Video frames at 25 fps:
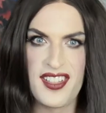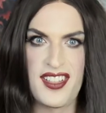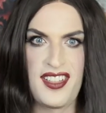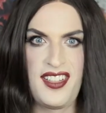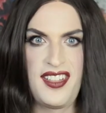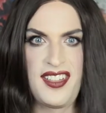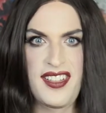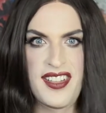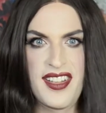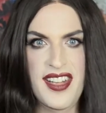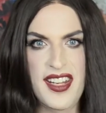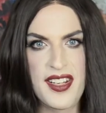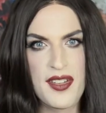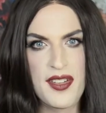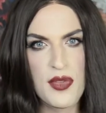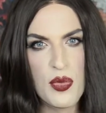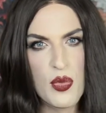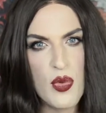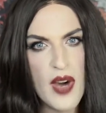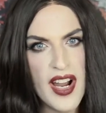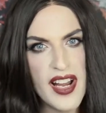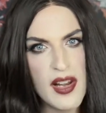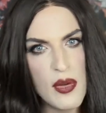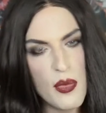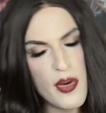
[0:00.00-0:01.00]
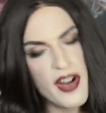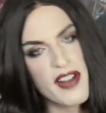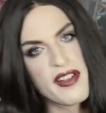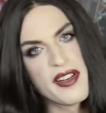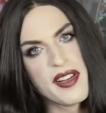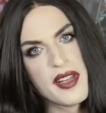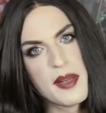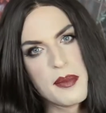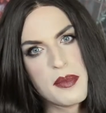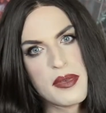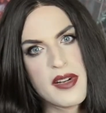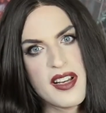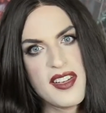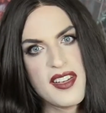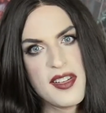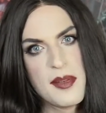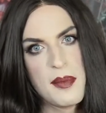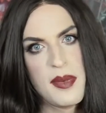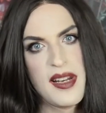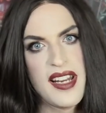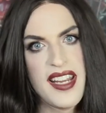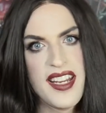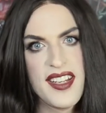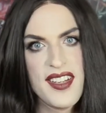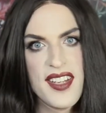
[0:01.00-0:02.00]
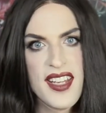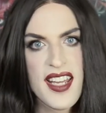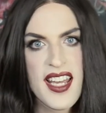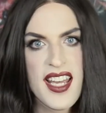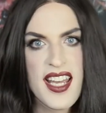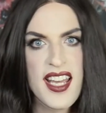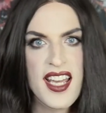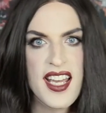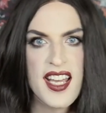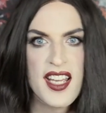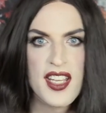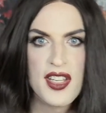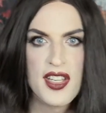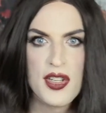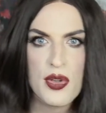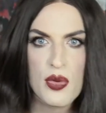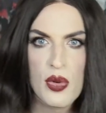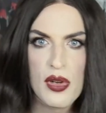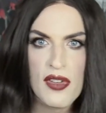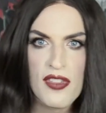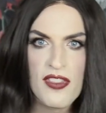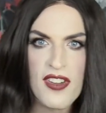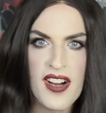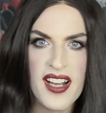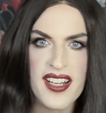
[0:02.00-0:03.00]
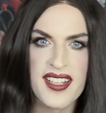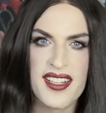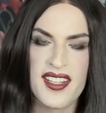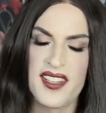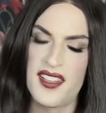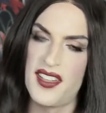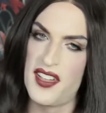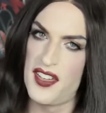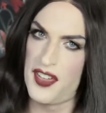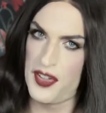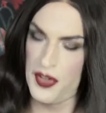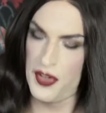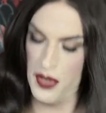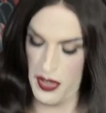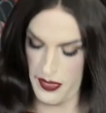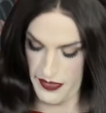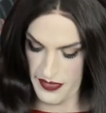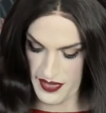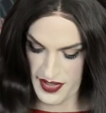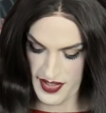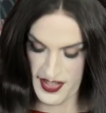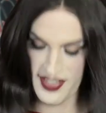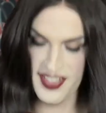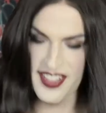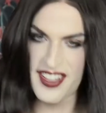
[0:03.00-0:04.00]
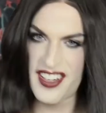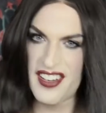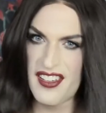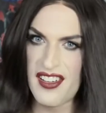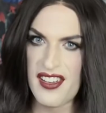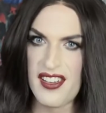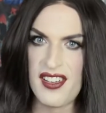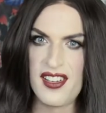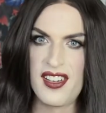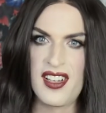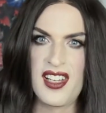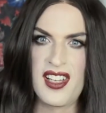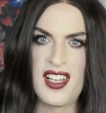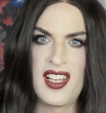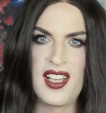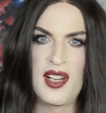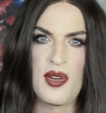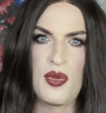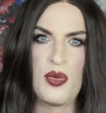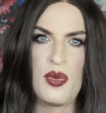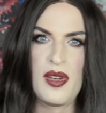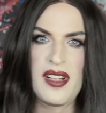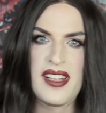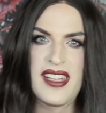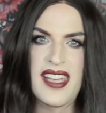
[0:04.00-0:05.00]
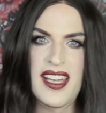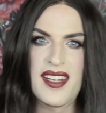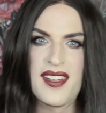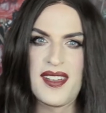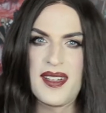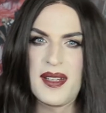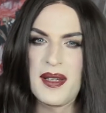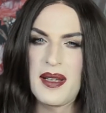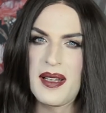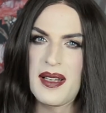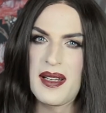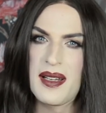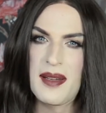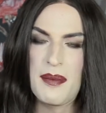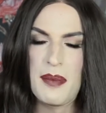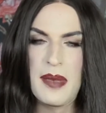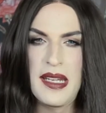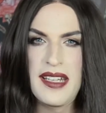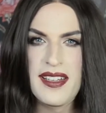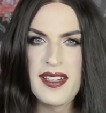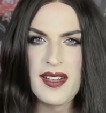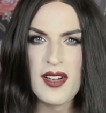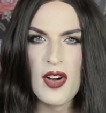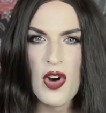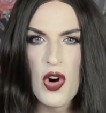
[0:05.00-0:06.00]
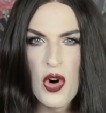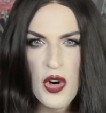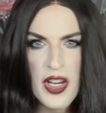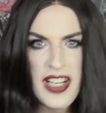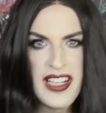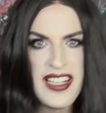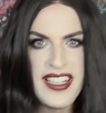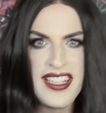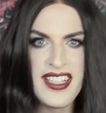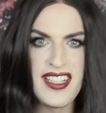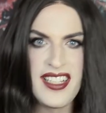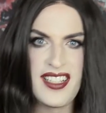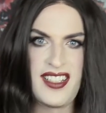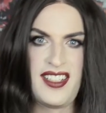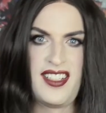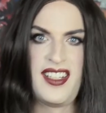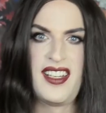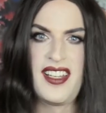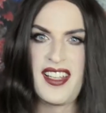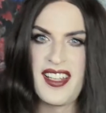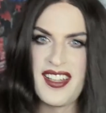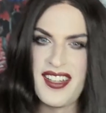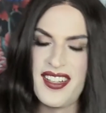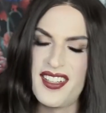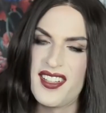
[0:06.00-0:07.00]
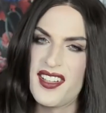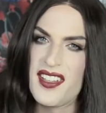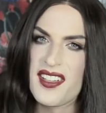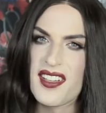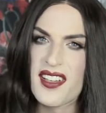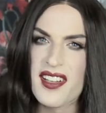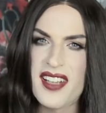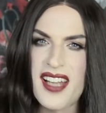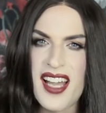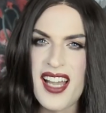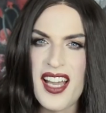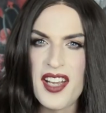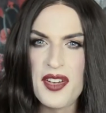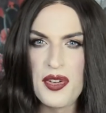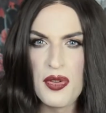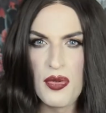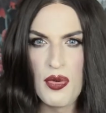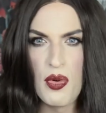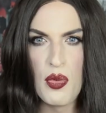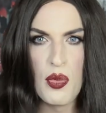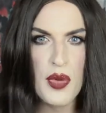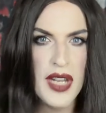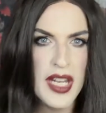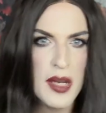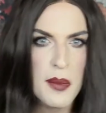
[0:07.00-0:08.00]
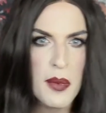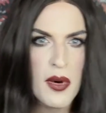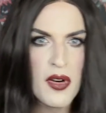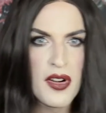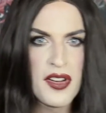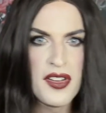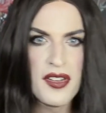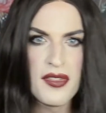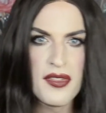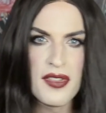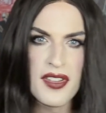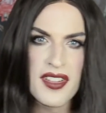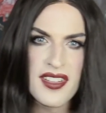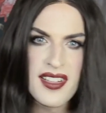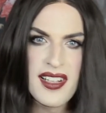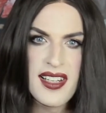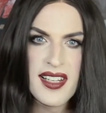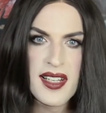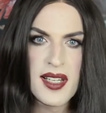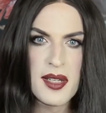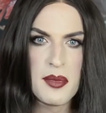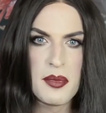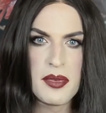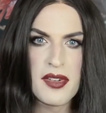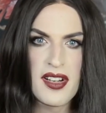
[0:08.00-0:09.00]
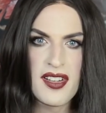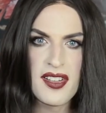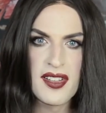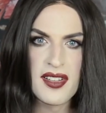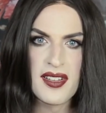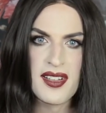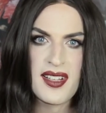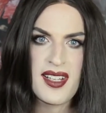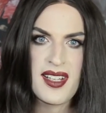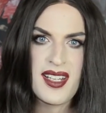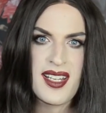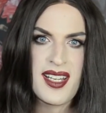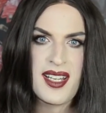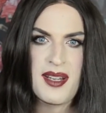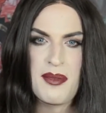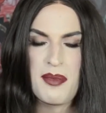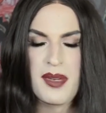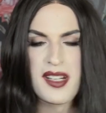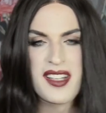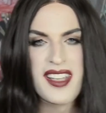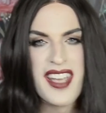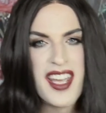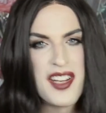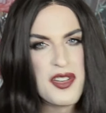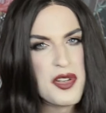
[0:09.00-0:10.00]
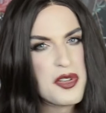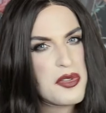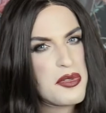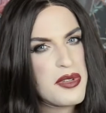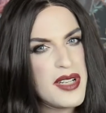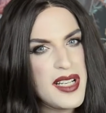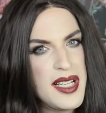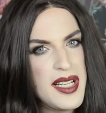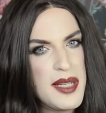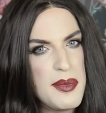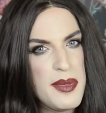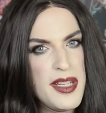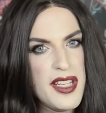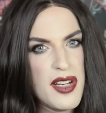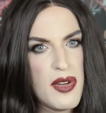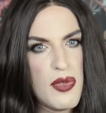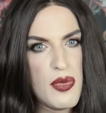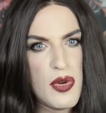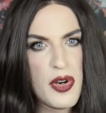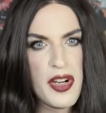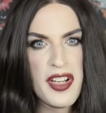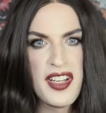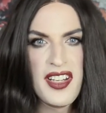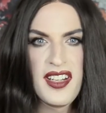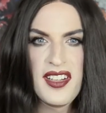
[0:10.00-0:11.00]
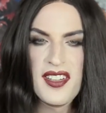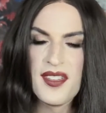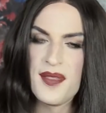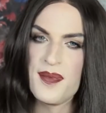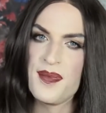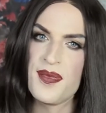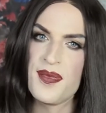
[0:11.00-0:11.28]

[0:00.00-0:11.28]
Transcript: is that while wearing the breastplate, you will find that the surface here will get a bit oily. This is a kind of a weak point of a silicone breast, but cannot really be avoided.